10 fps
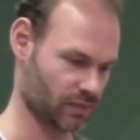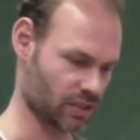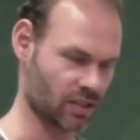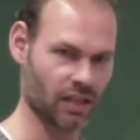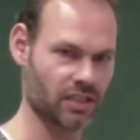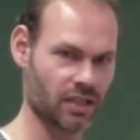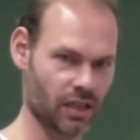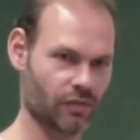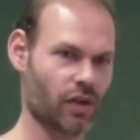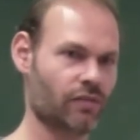it's not heating
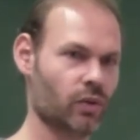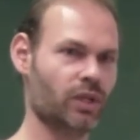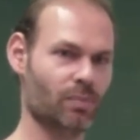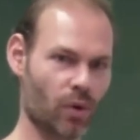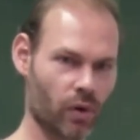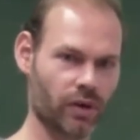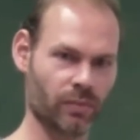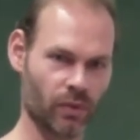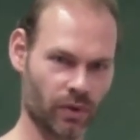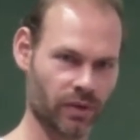enough. You have to heat more
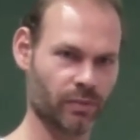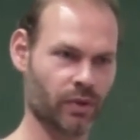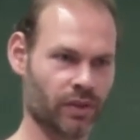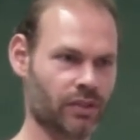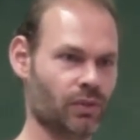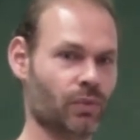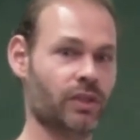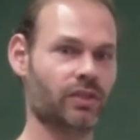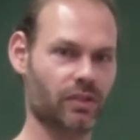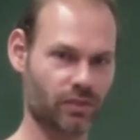and more and more, and in the
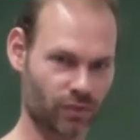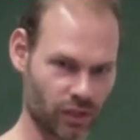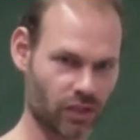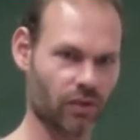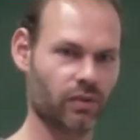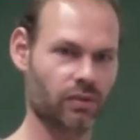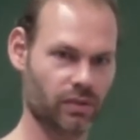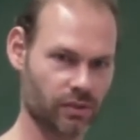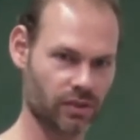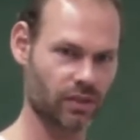winter it's really cold,
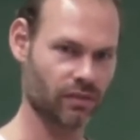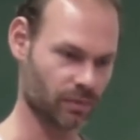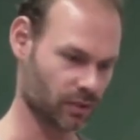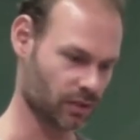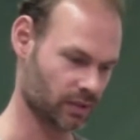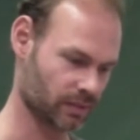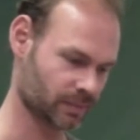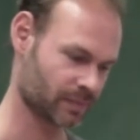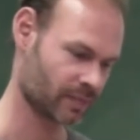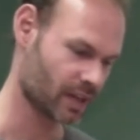so it's even more.
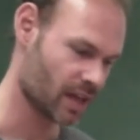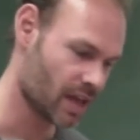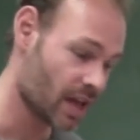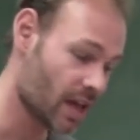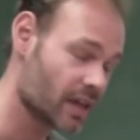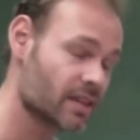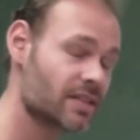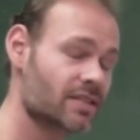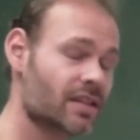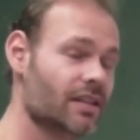And they
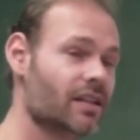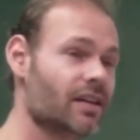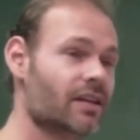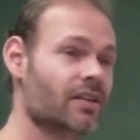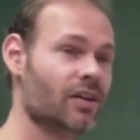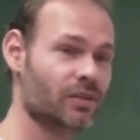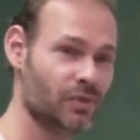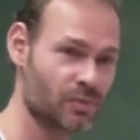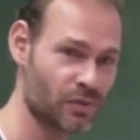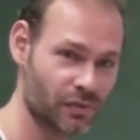say that they cannot
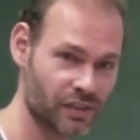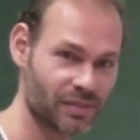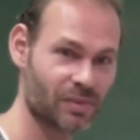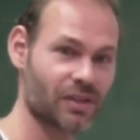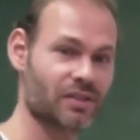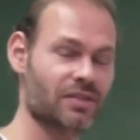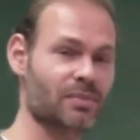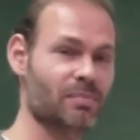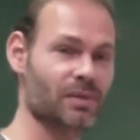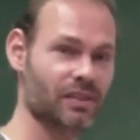remove it because
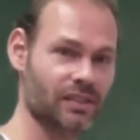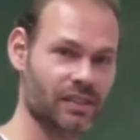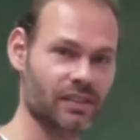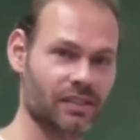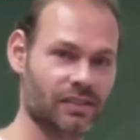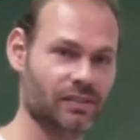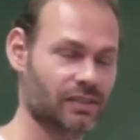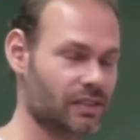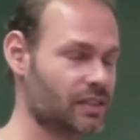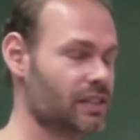the building,
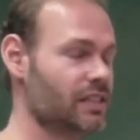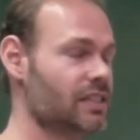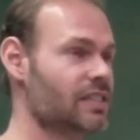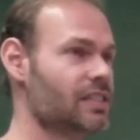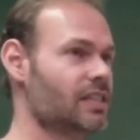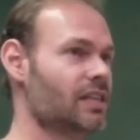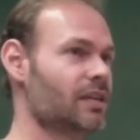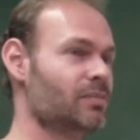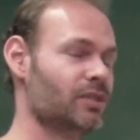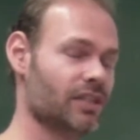it's
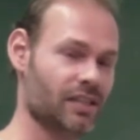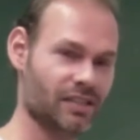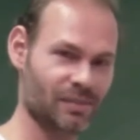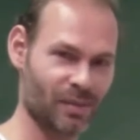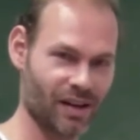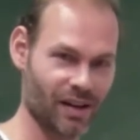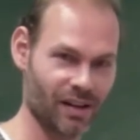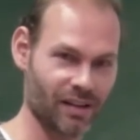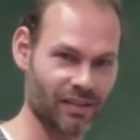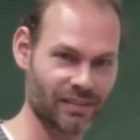protected by